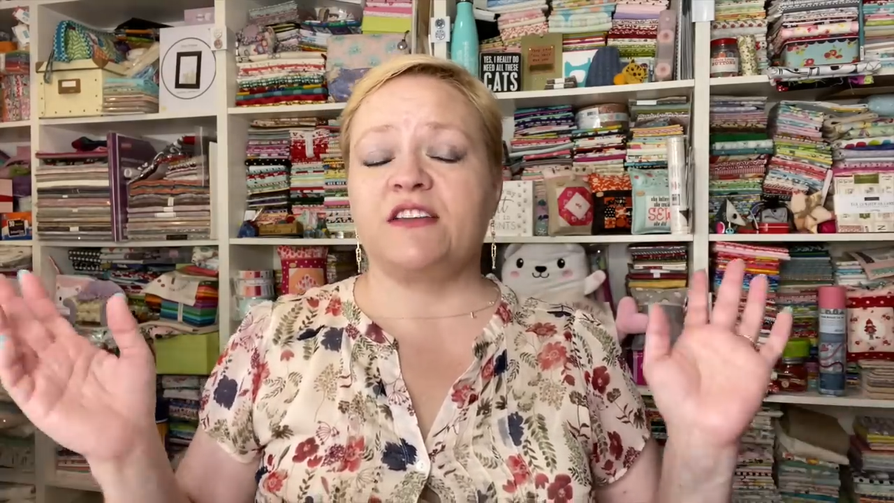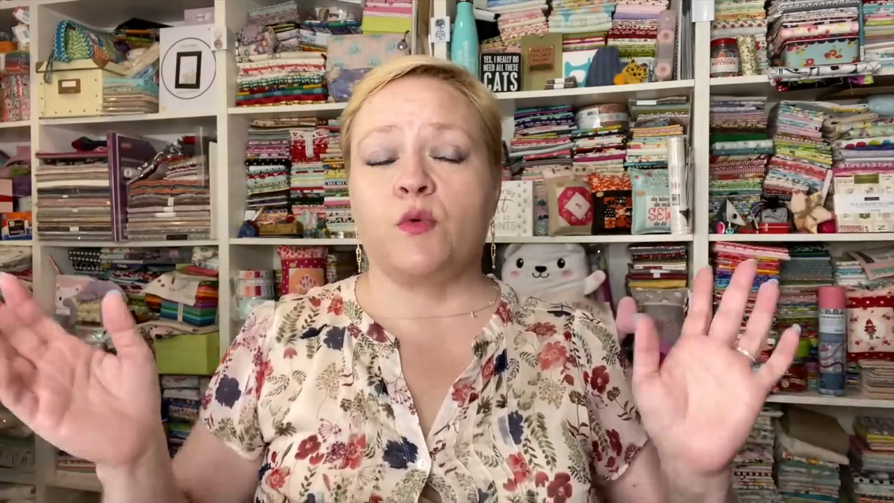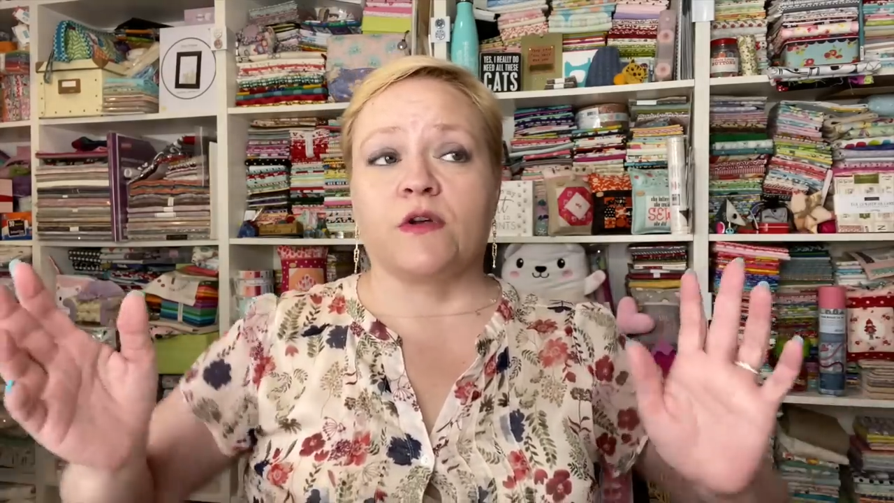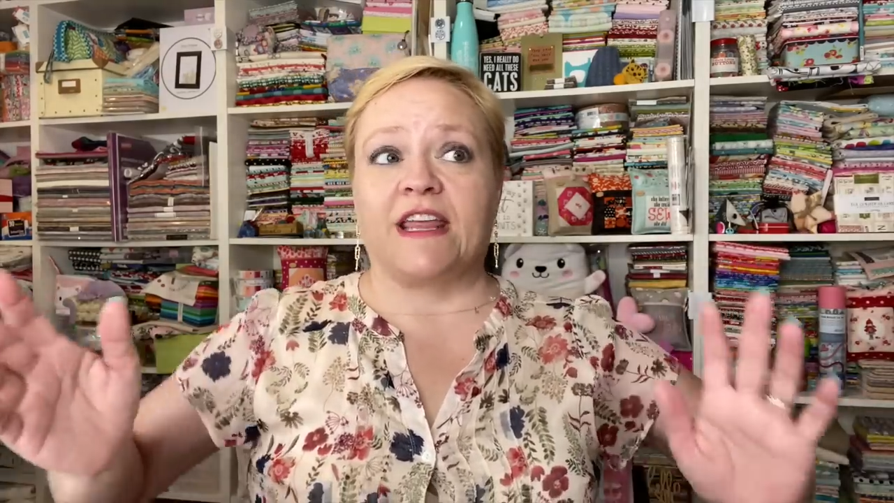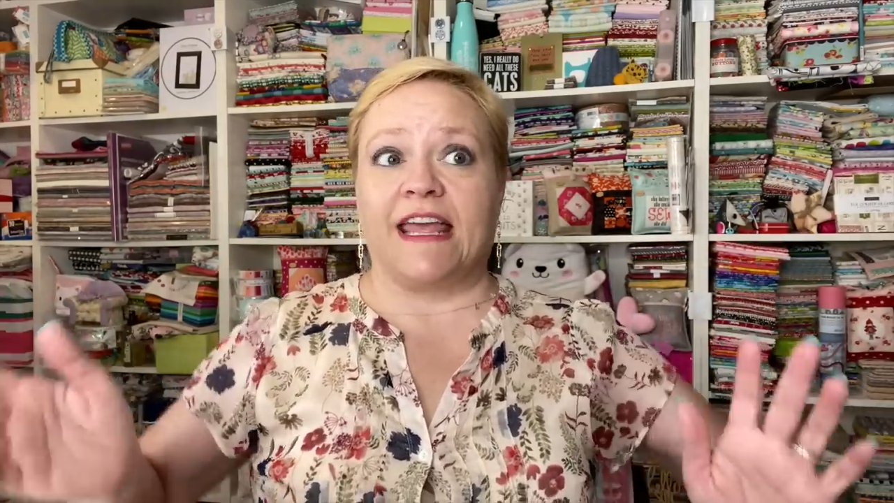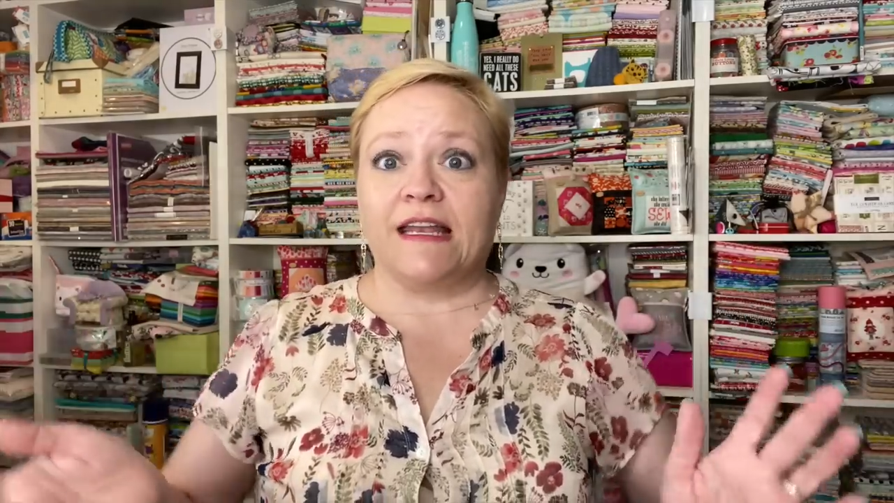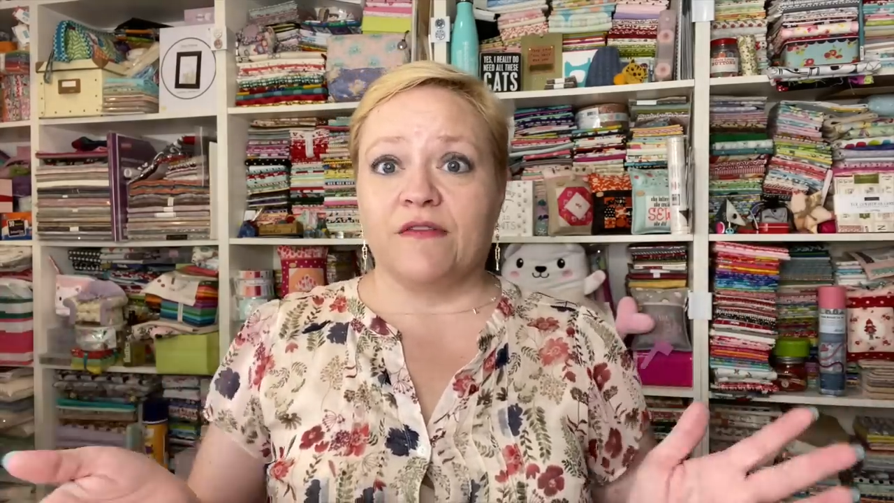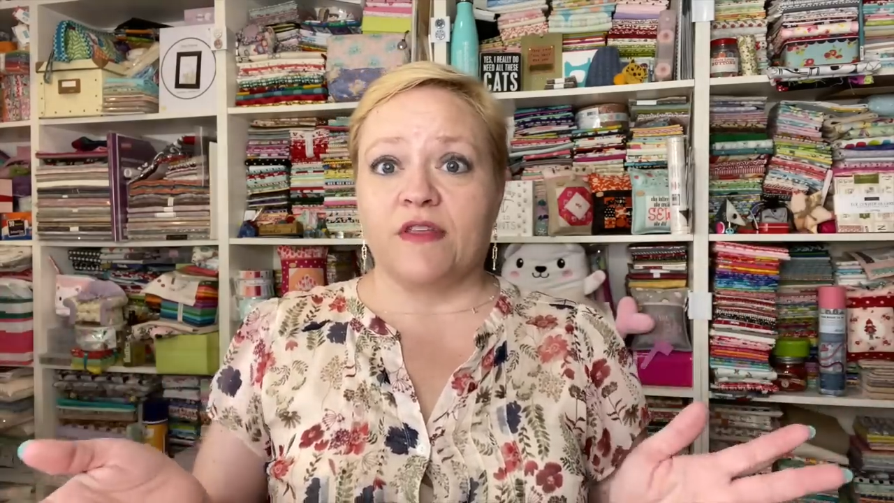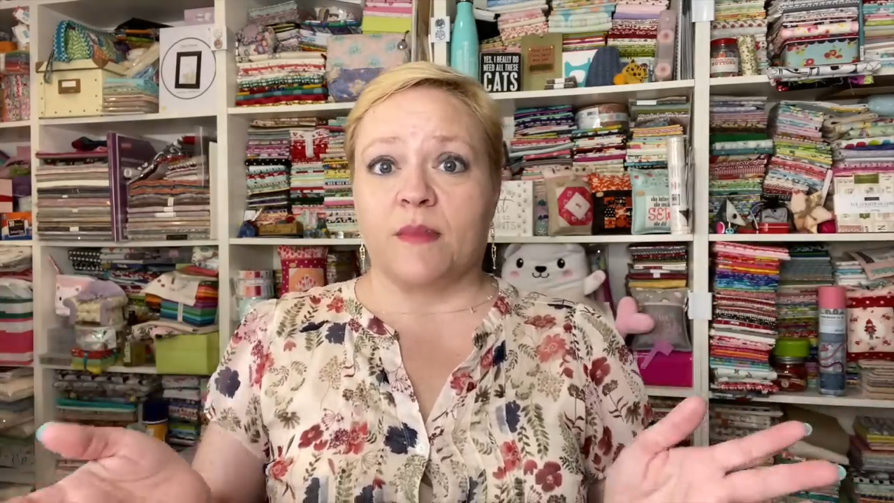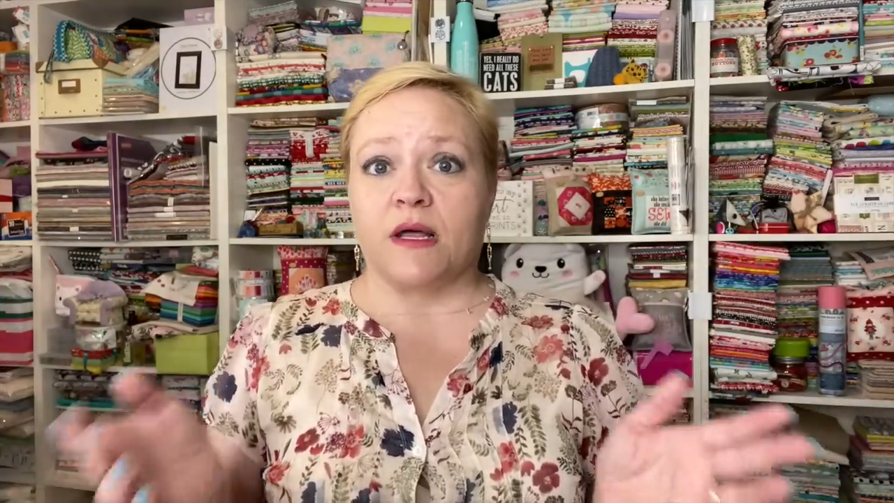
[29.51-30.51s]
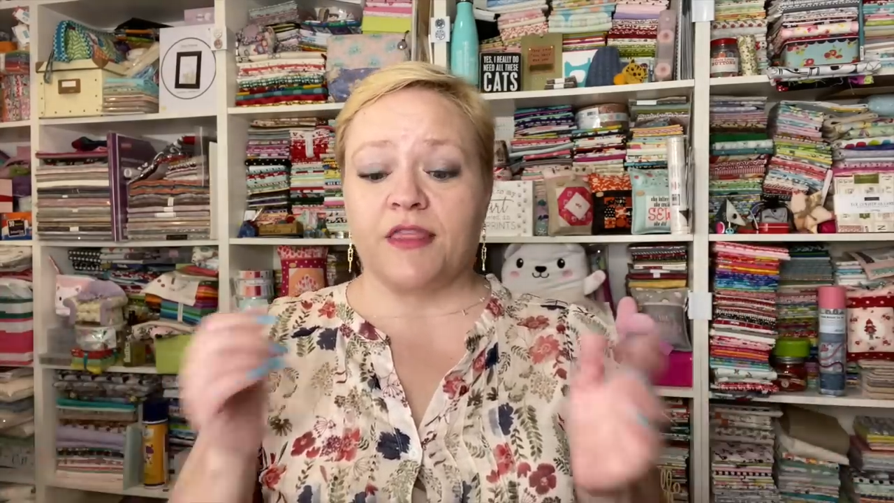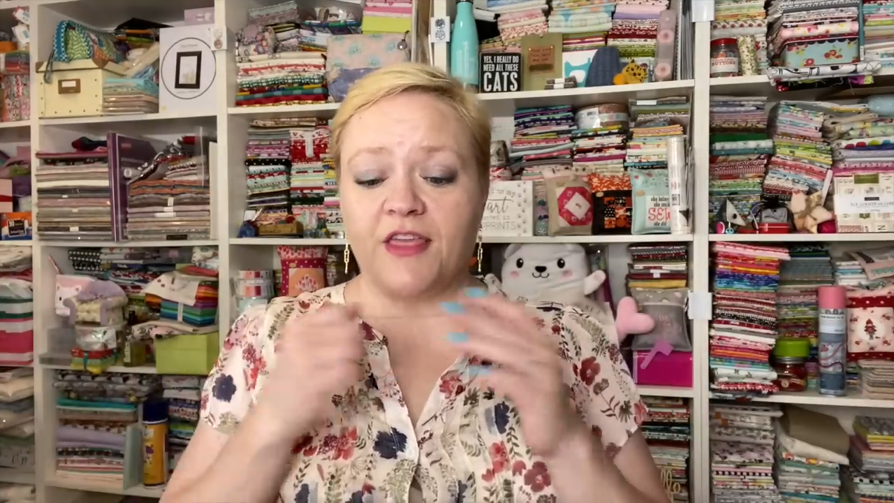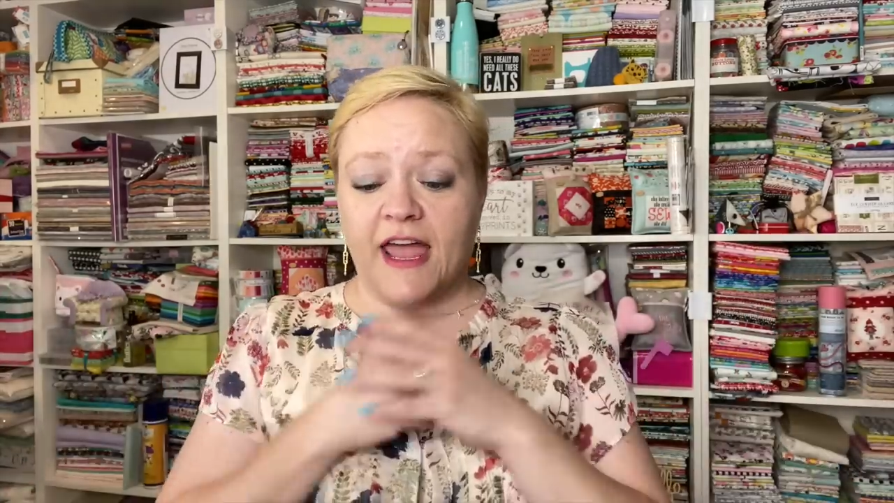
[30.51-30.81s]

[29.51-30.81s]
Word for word: toward the end of the month,